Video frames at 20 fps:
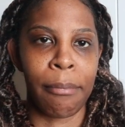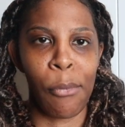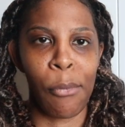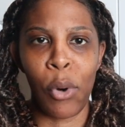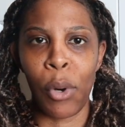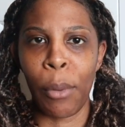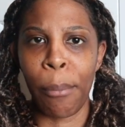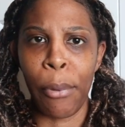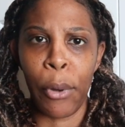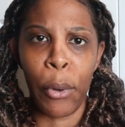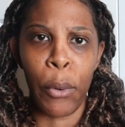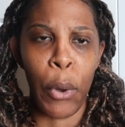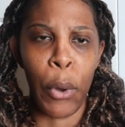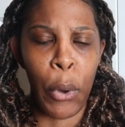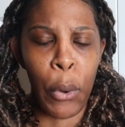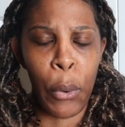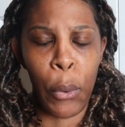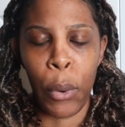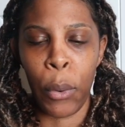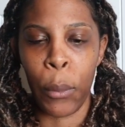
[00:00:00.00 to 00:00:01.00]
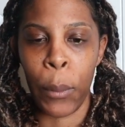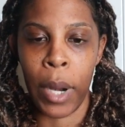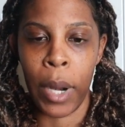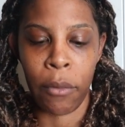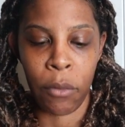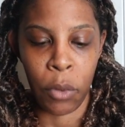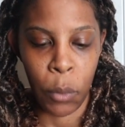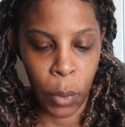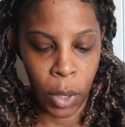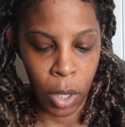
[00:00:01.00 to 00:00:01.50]
more boho or
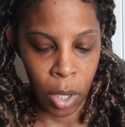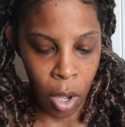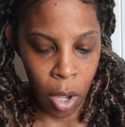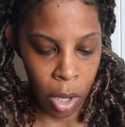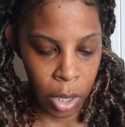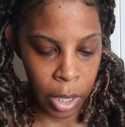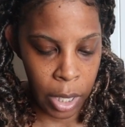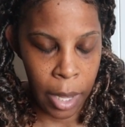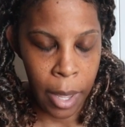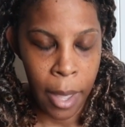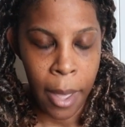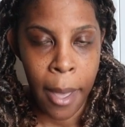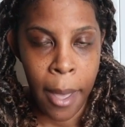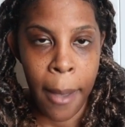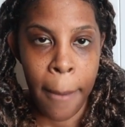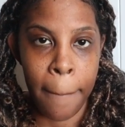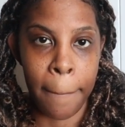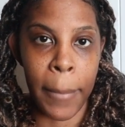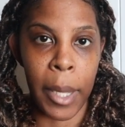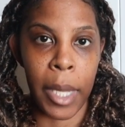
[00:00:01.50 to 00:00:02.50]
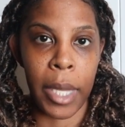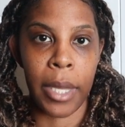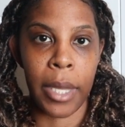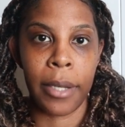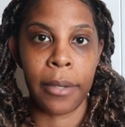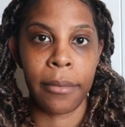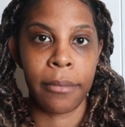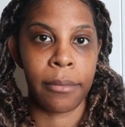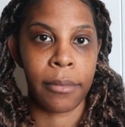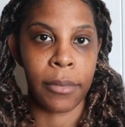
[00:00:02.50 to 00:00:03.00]
whatever you want to call it.
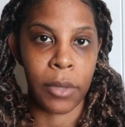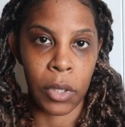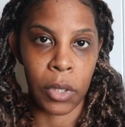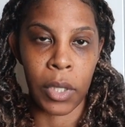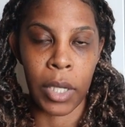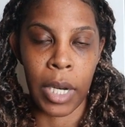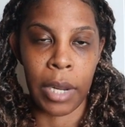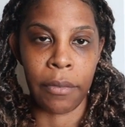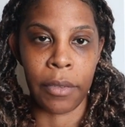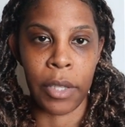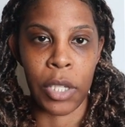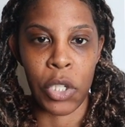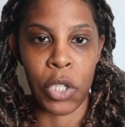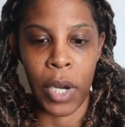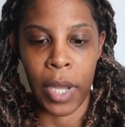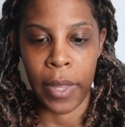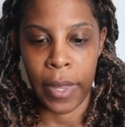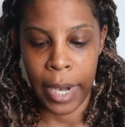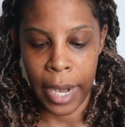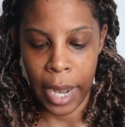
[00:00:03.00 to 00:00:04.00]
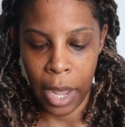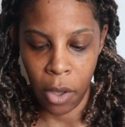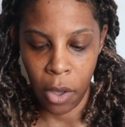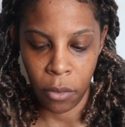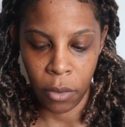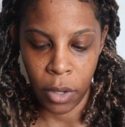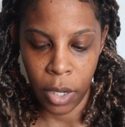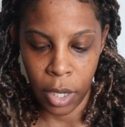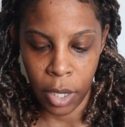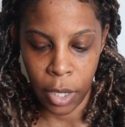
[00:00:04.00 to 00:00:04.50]
But you can definitely try that
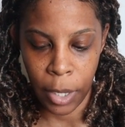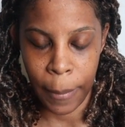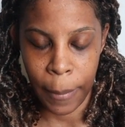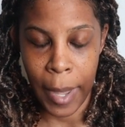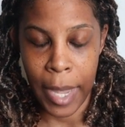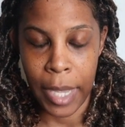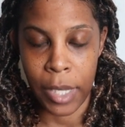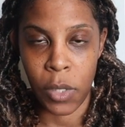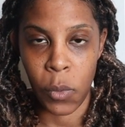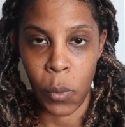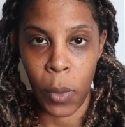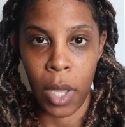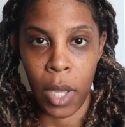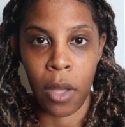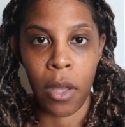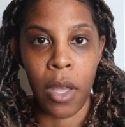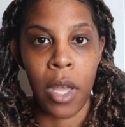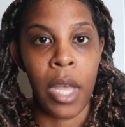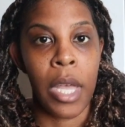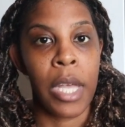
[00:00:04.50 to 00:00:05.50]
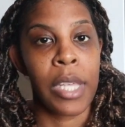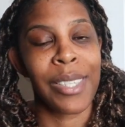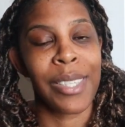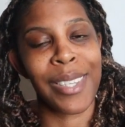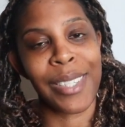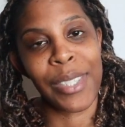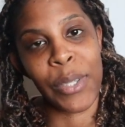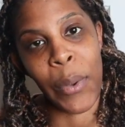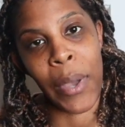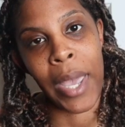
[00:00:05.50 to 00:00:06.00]
out as well. So
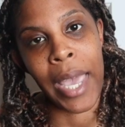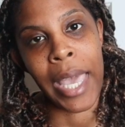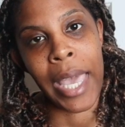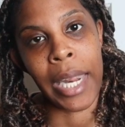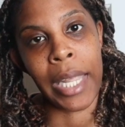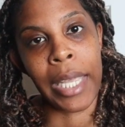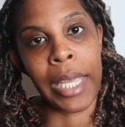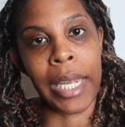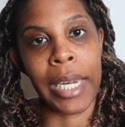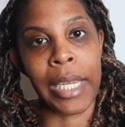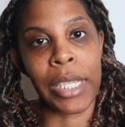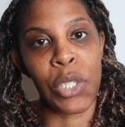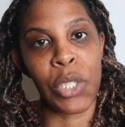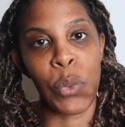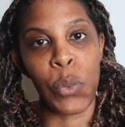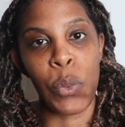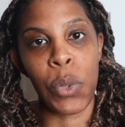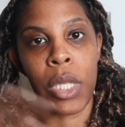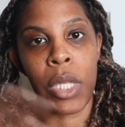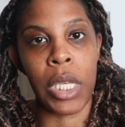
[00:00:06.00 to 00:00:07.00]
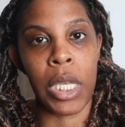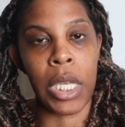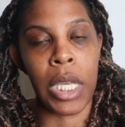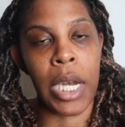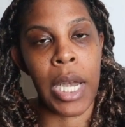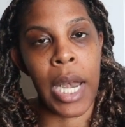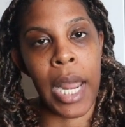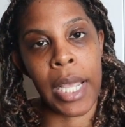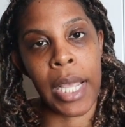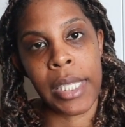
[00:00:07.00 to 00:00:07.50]
let's go ahead and get into the
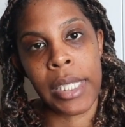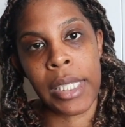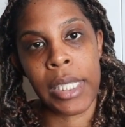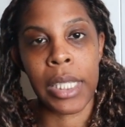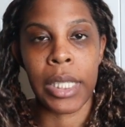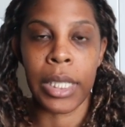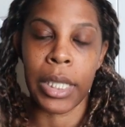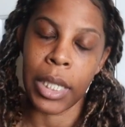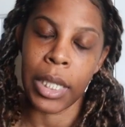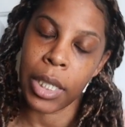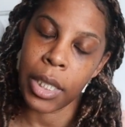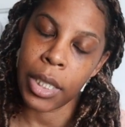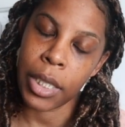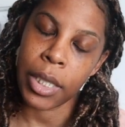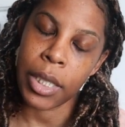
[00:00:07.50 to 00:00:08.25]
next look.